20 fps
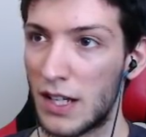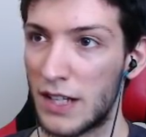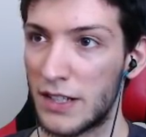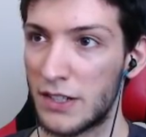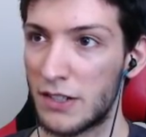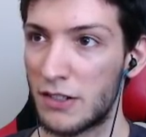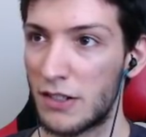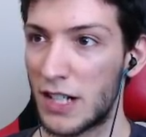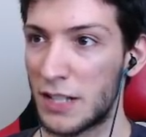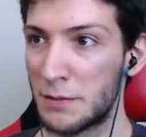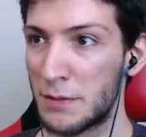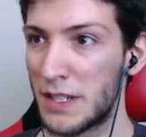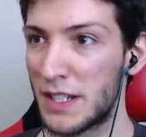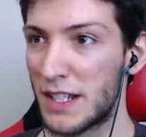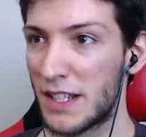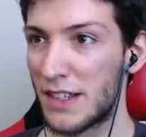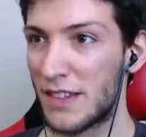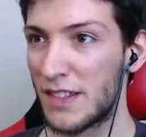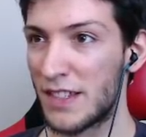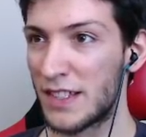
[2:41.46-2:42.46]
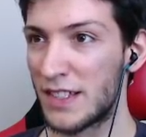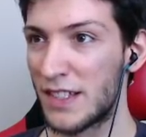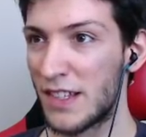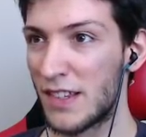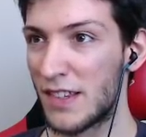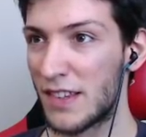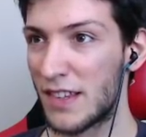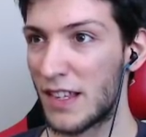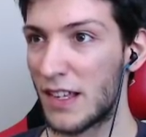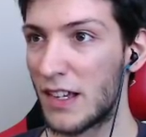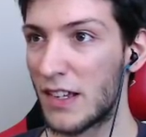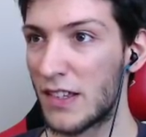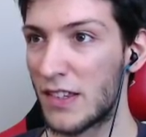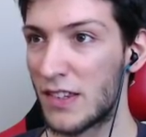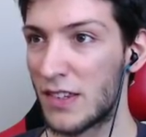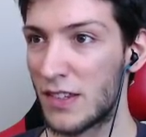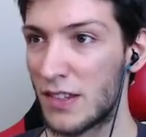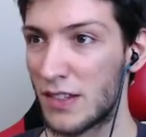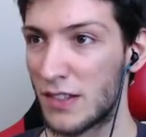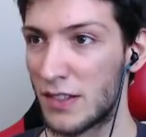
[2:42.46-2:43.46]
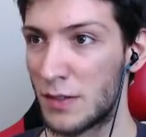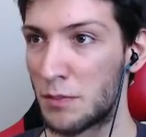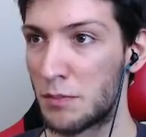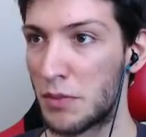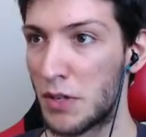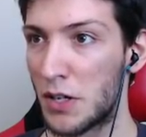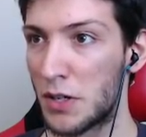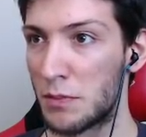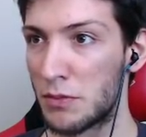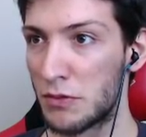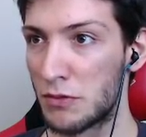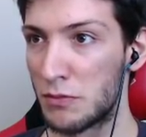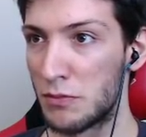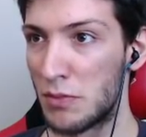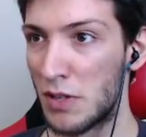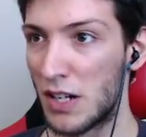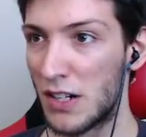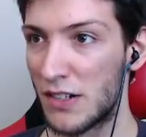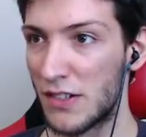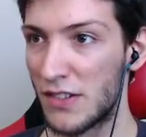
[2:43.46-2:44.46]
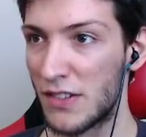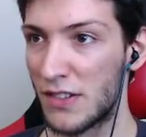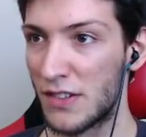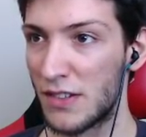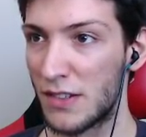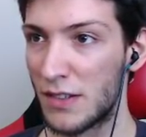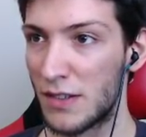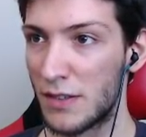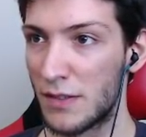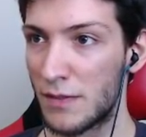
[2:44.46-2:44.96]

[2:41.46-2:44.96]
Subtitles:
And your enemy can see these stacks, the purple bars.